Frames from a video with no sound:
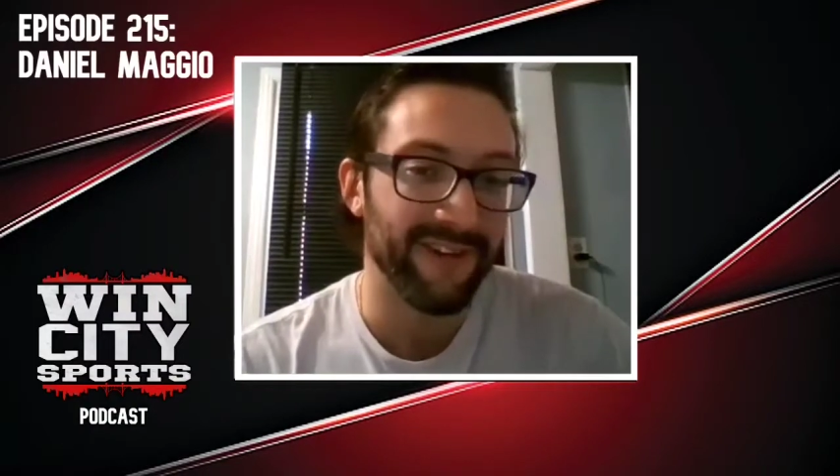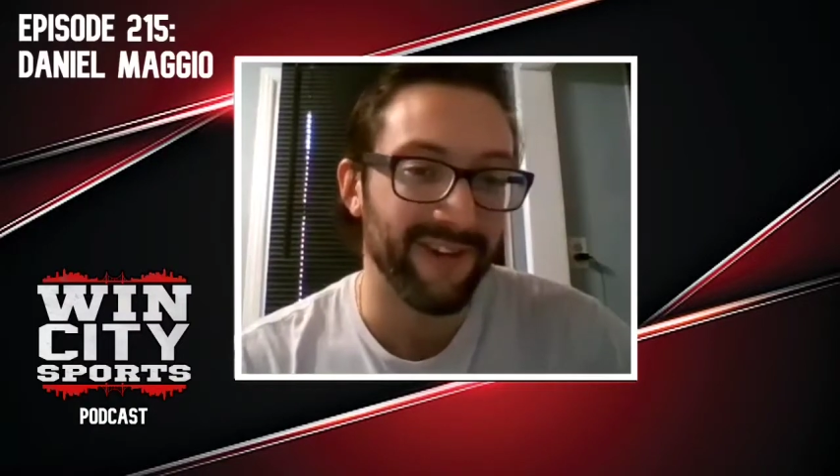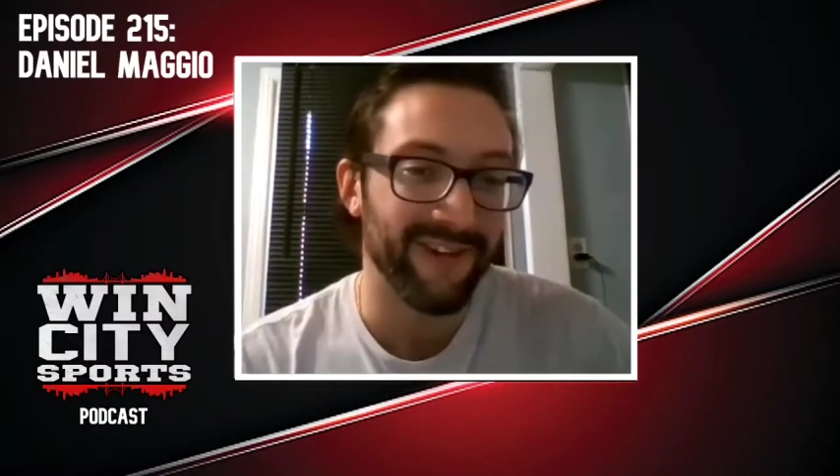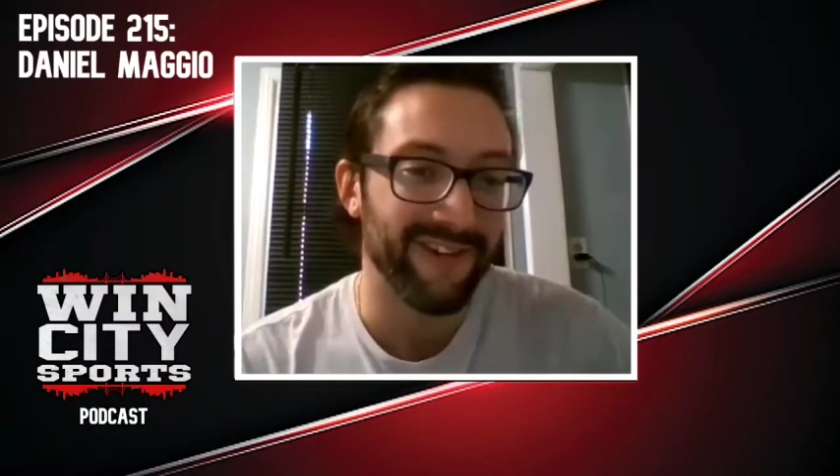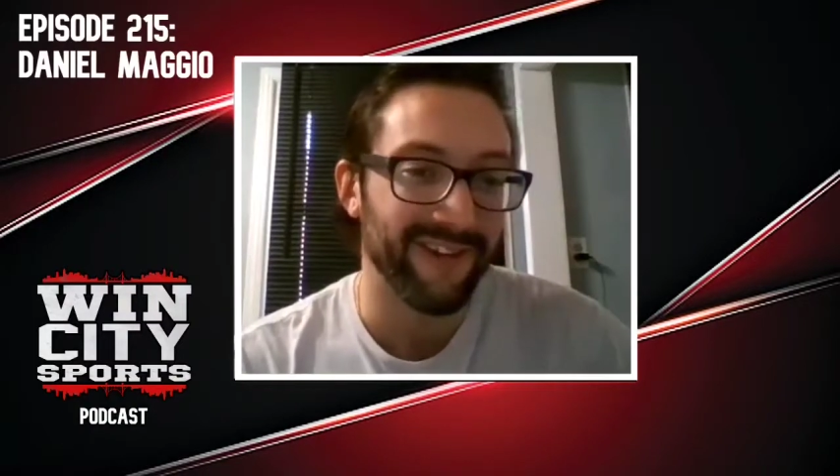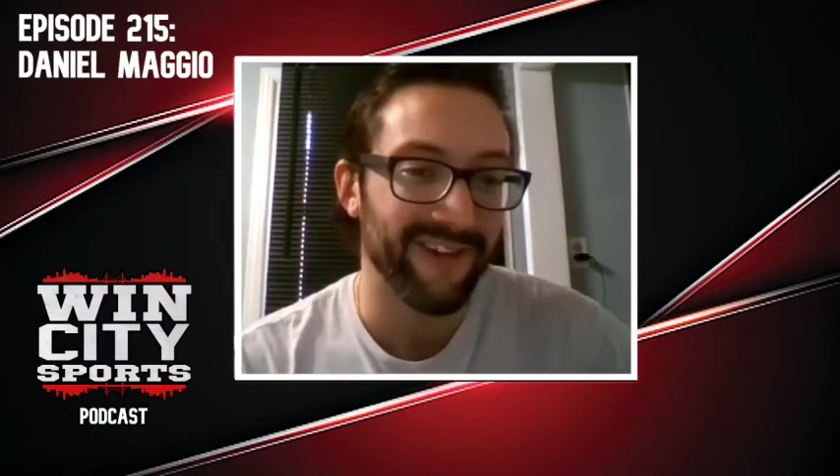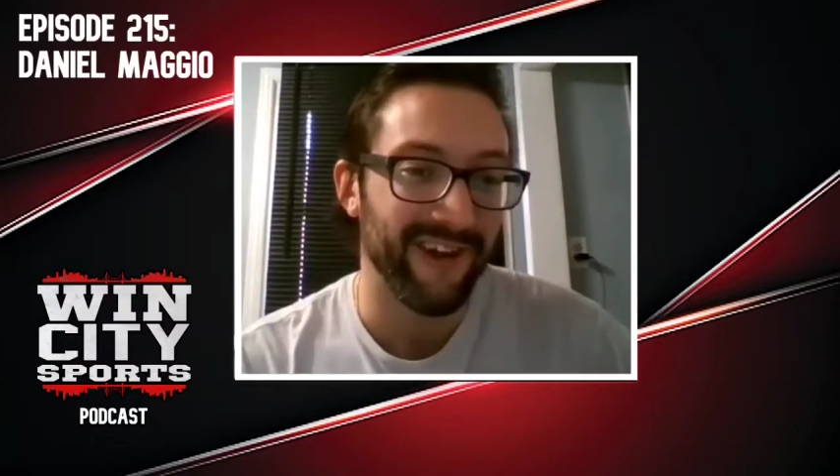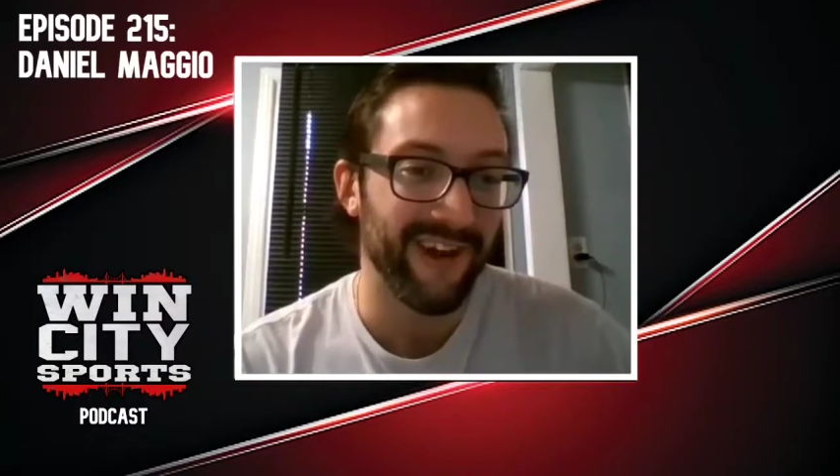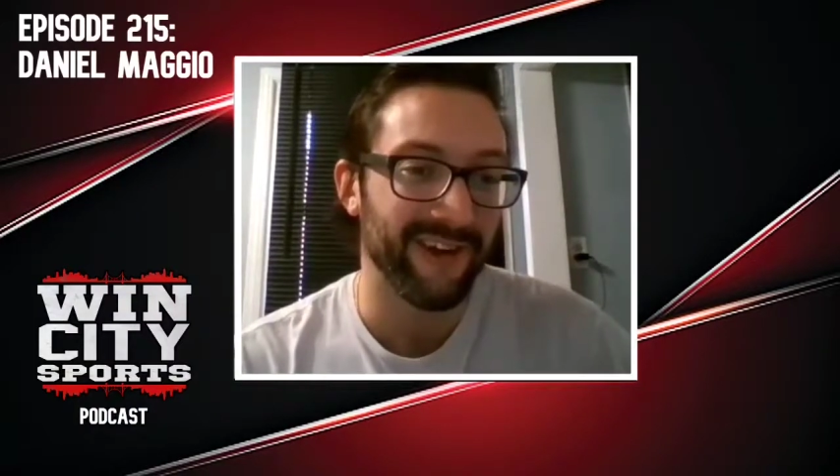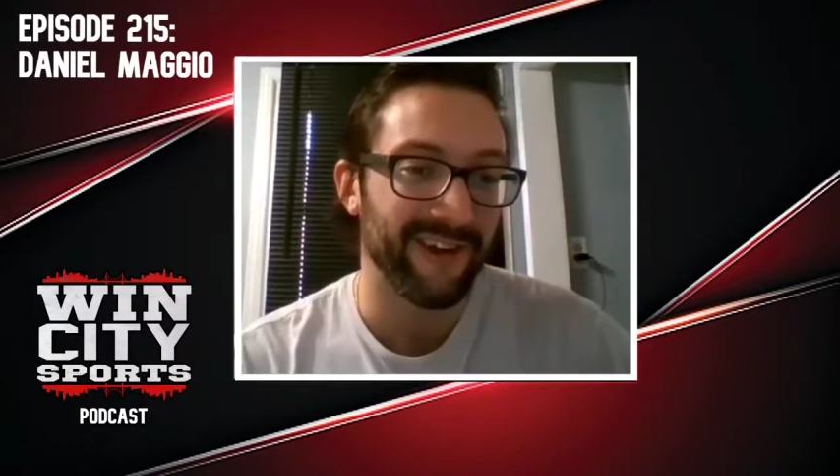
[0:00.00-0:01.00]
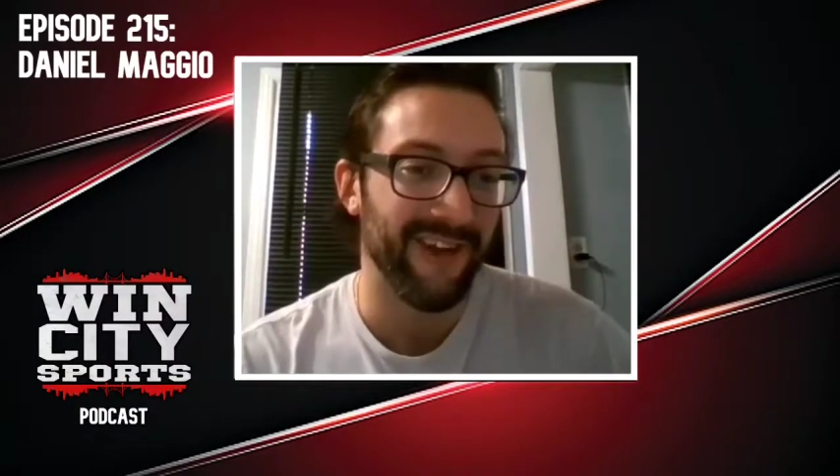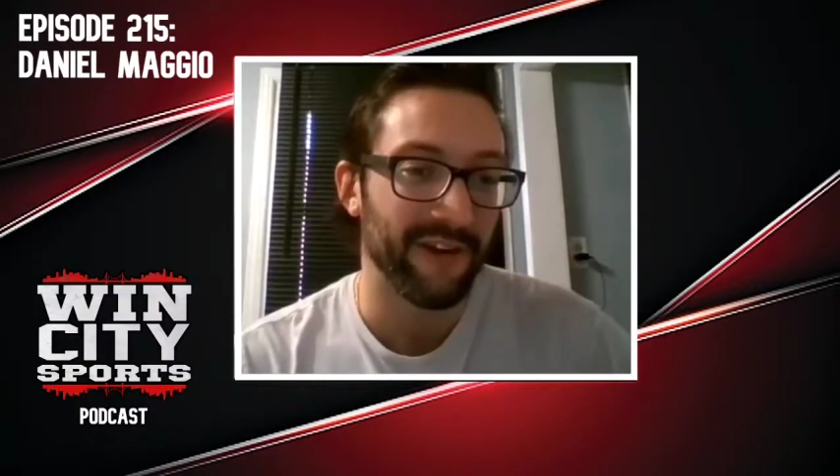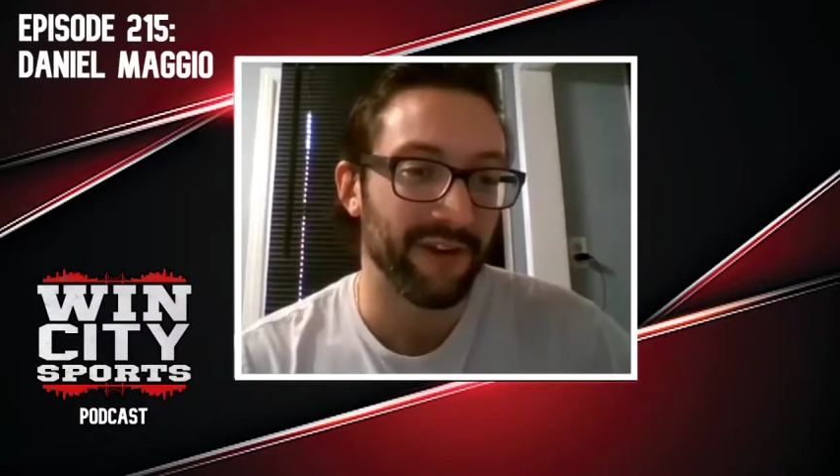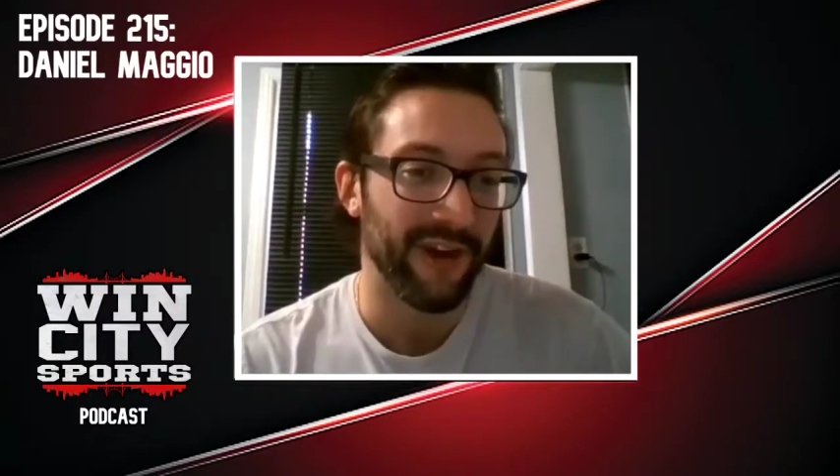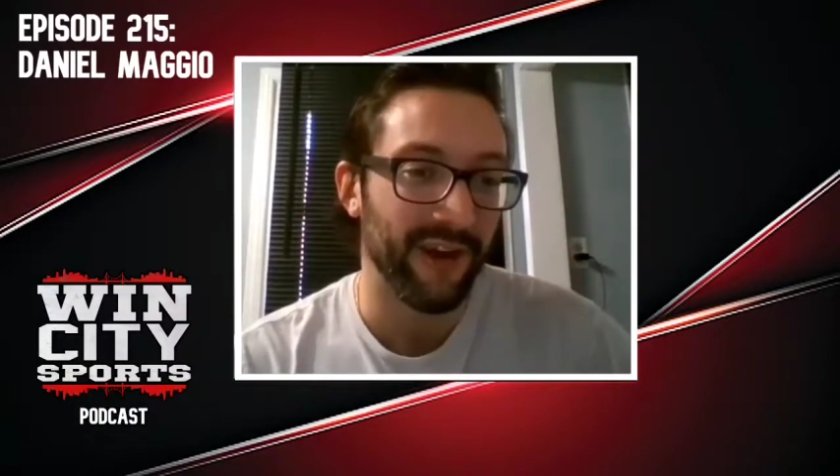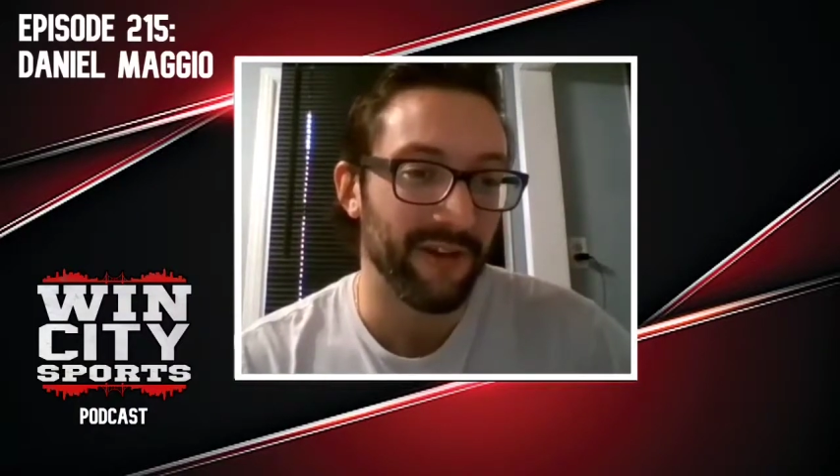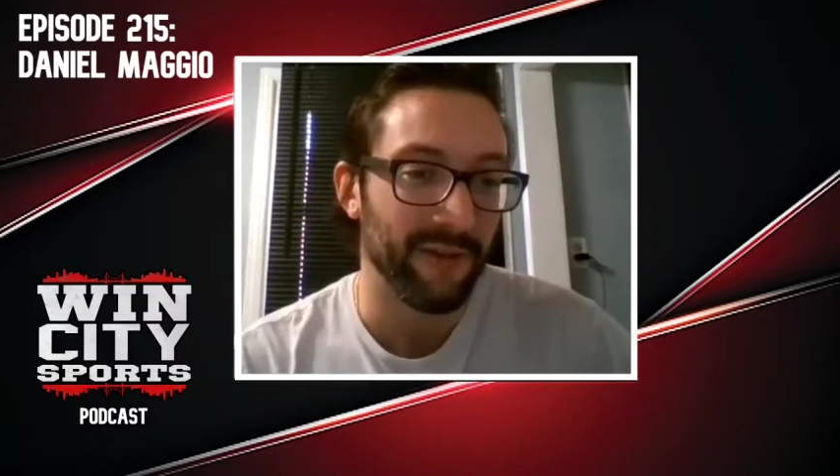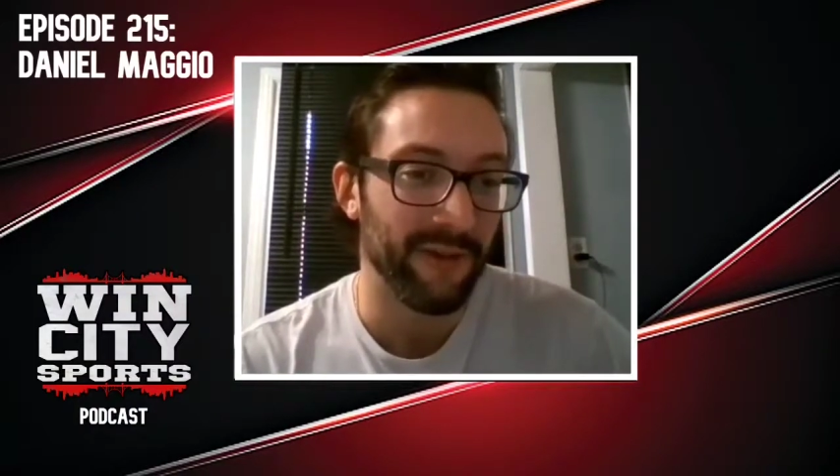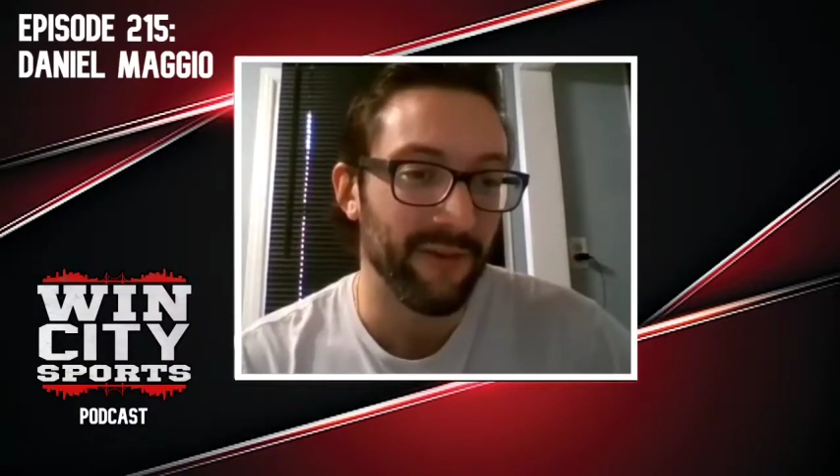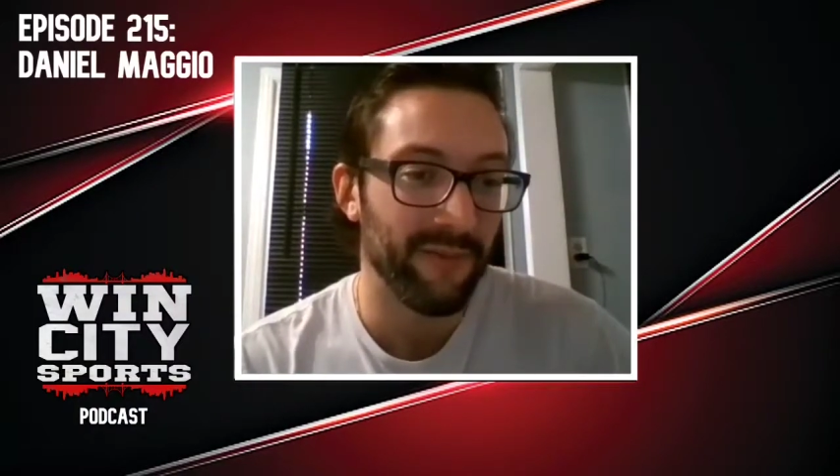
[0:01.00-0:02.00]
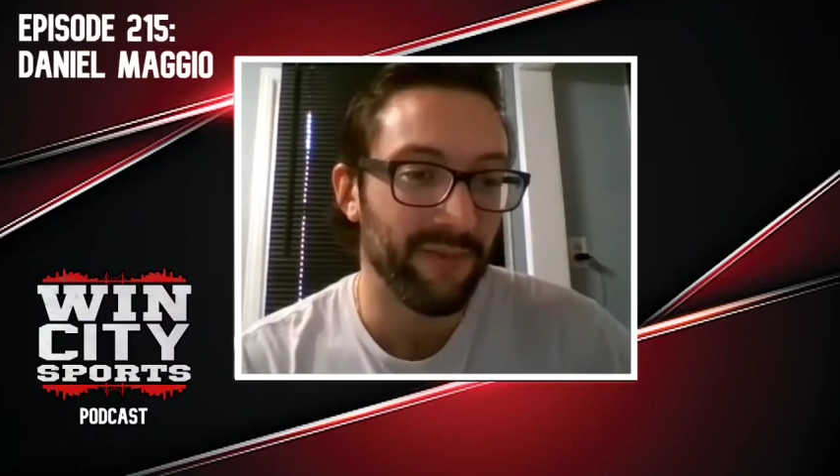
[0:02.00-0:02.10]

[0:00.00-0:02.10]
So kind of clashing together a bit.